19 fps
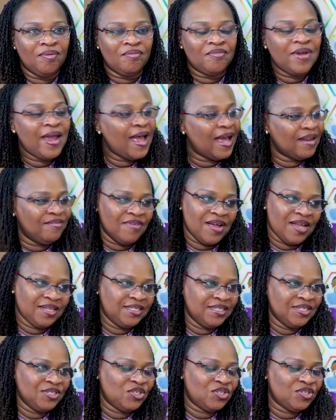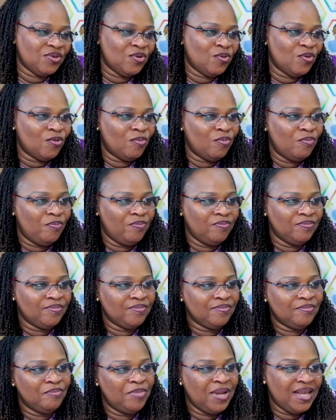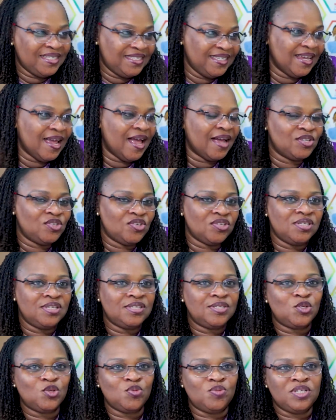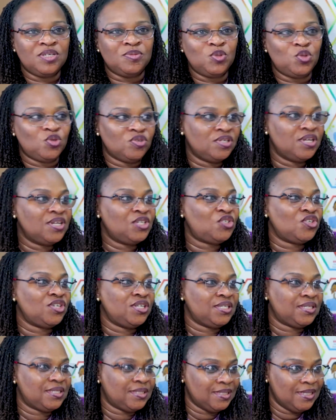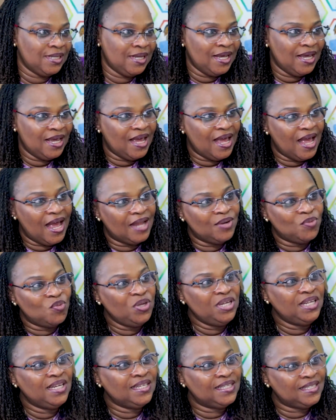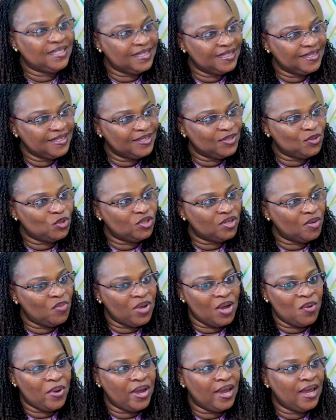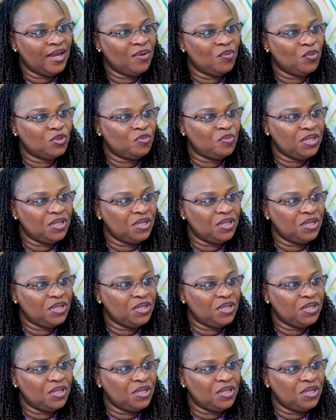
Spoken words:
rare advantage or blessing actually to be able to nurture it and wean it to somewhere where it would